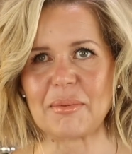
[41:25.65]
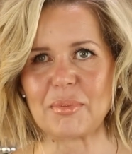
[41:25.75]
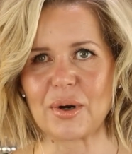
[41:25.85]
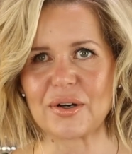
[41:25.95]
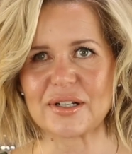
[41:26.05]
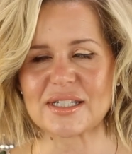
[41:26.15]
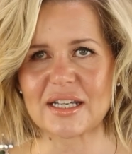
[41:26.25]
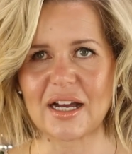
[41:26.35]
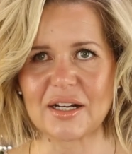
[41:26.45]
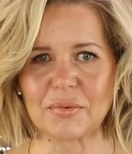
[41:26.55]
products that
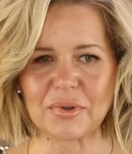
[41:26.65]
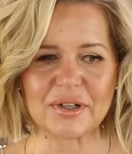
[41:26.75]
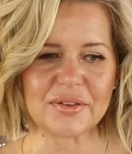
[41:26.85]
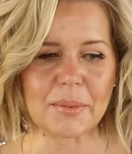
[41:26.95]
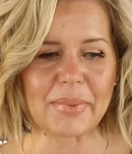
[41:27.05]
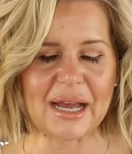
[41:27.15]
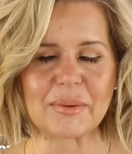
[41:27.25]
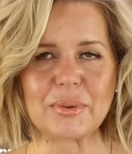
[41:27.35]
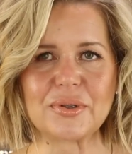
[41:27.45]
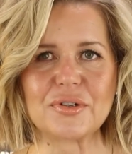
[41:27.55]
kind of were on the
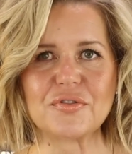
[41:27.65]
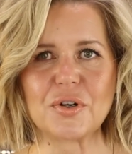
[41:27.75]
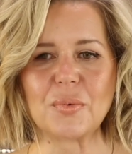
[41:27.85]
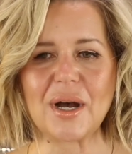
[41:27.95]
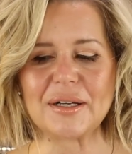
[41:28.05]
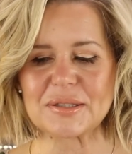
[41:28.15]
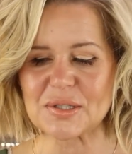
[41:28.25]
back burner for a while.